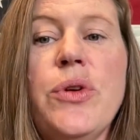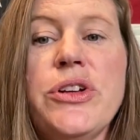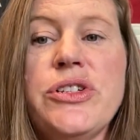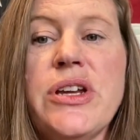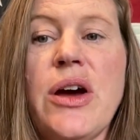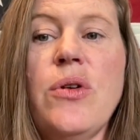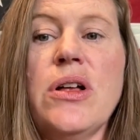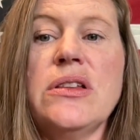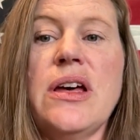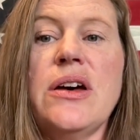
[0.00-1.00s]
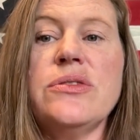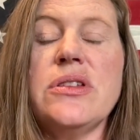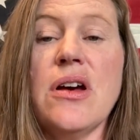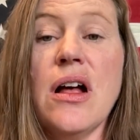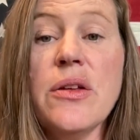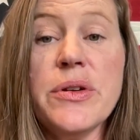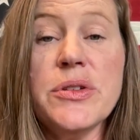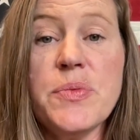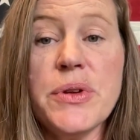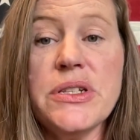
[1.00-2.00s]
which now allows the
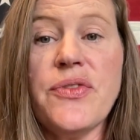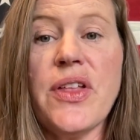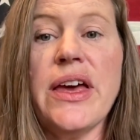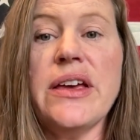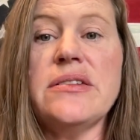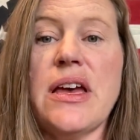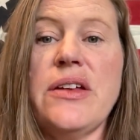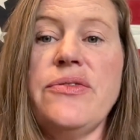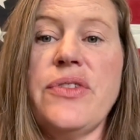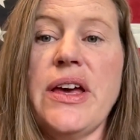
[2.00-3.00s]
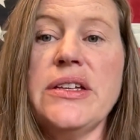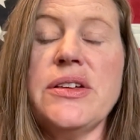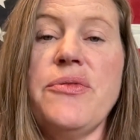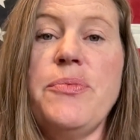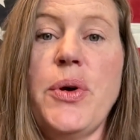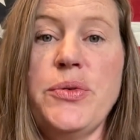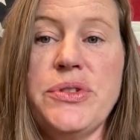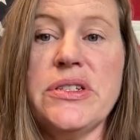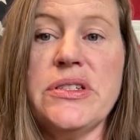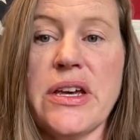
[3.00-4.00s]
Colorado Springs flags and flags of
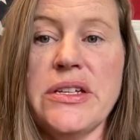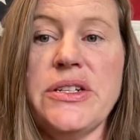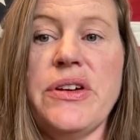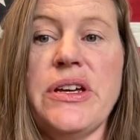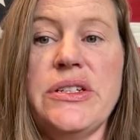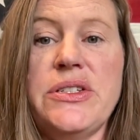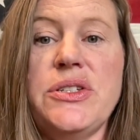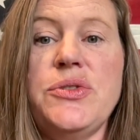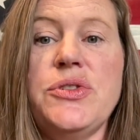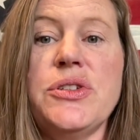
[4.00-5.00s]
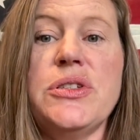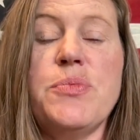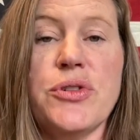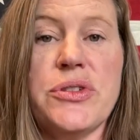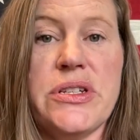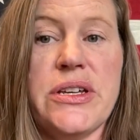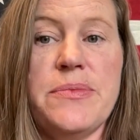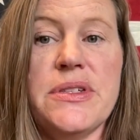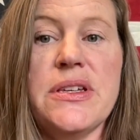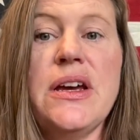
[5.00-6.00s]
post-secondary institution sports
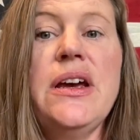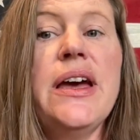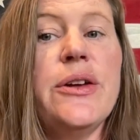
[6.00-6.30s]
teams